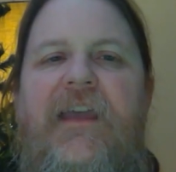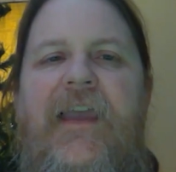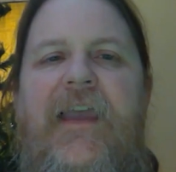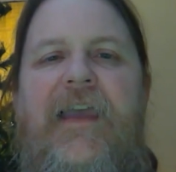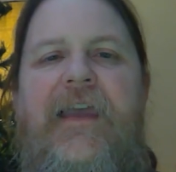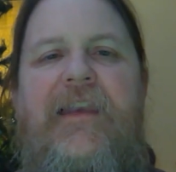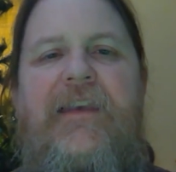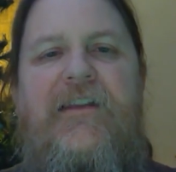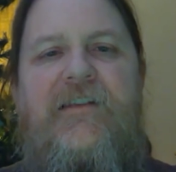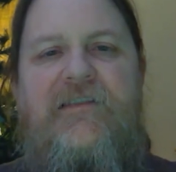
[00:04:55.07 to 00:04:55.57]

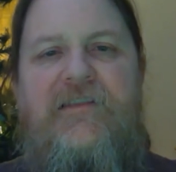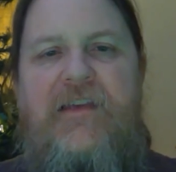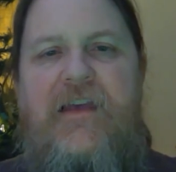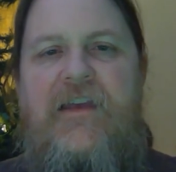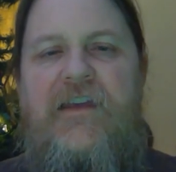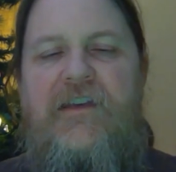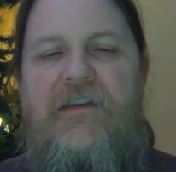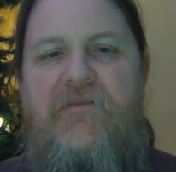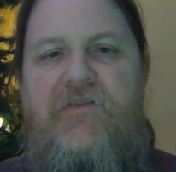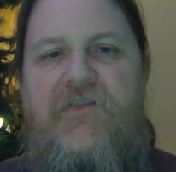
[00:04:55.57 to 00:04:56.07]
an
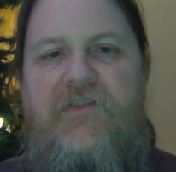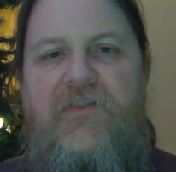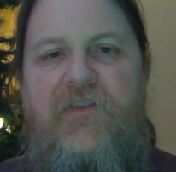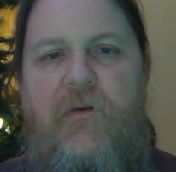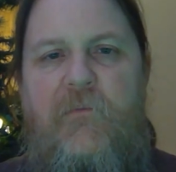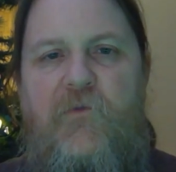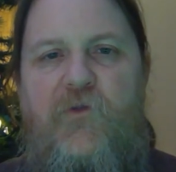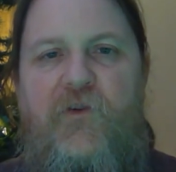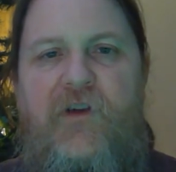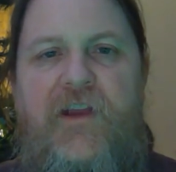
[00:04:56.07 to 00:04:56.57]
executive
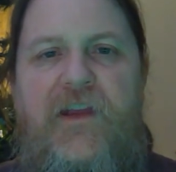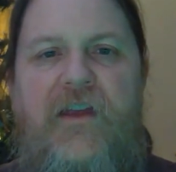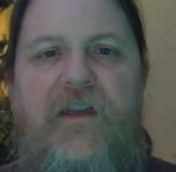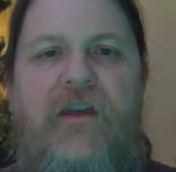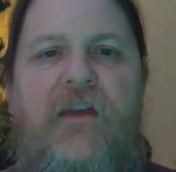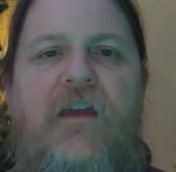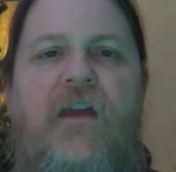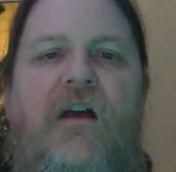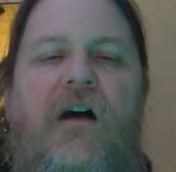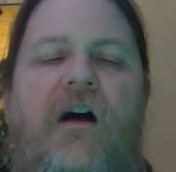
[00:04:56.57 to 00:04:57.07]
summary
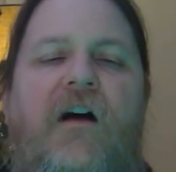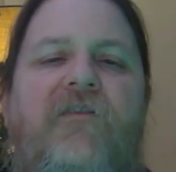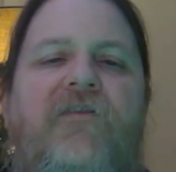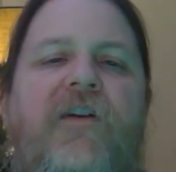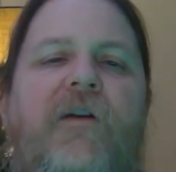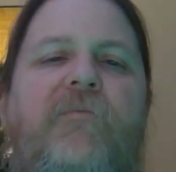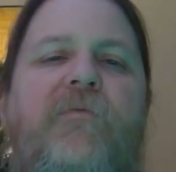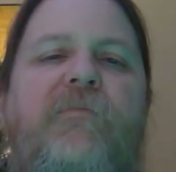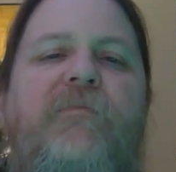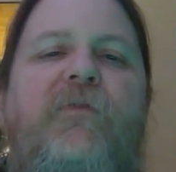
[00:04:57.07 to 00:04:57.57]
of
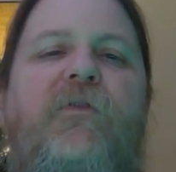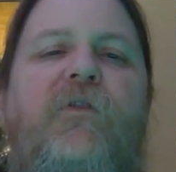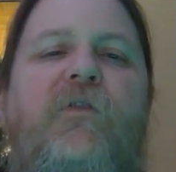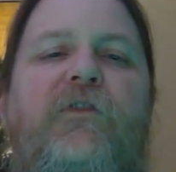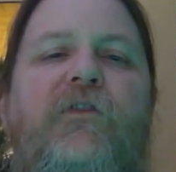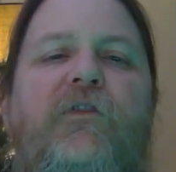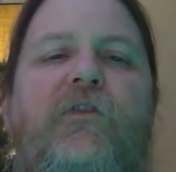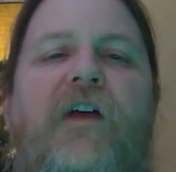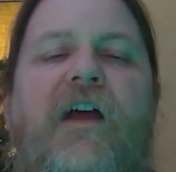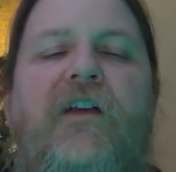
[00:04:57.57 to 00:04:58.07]
that
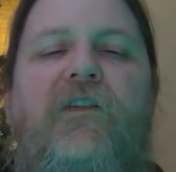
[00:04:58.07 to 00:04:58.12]
proposal,